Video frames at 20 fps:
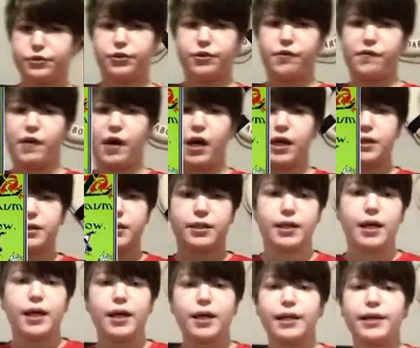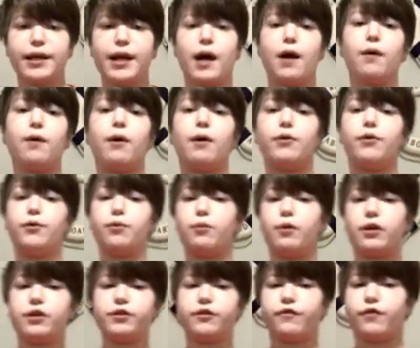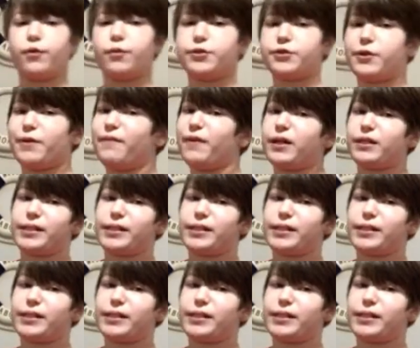of Oz. Now, The Wonderful Wizard of Oz